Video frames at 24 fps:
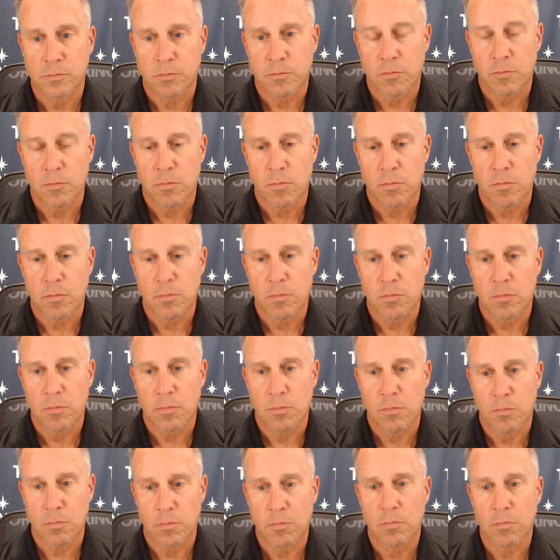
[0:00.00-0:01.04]

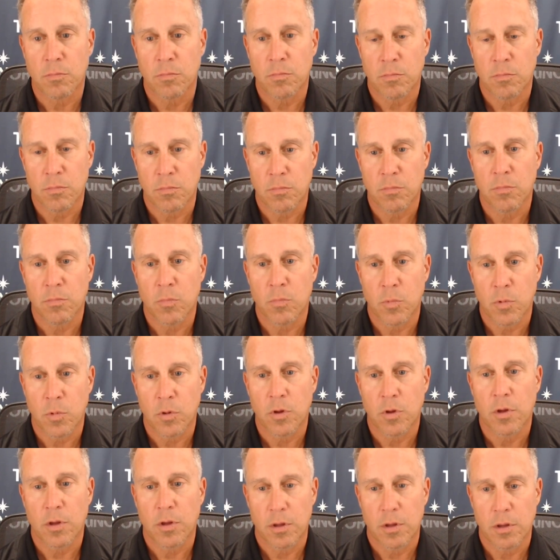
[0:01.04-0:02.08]

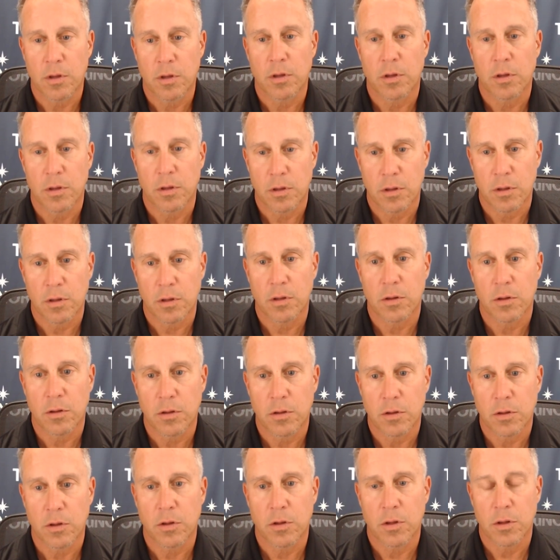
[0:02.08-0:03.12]

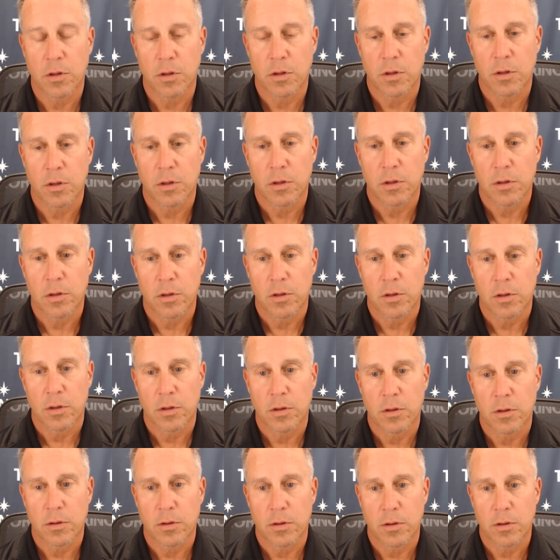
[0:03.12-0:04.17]

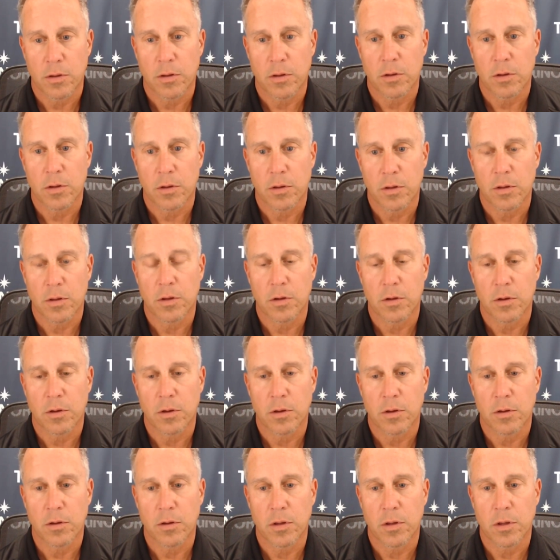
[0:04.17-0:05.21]

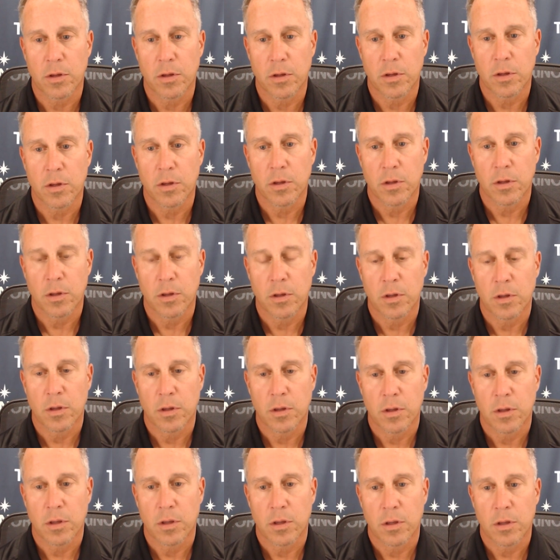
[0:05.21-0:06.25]

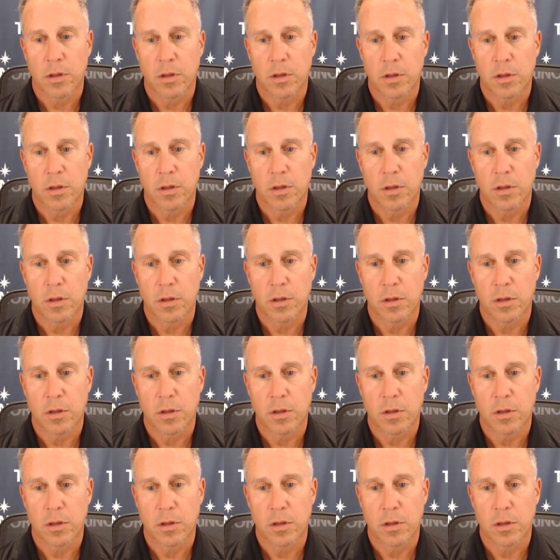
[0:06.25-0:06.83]
(not speaking)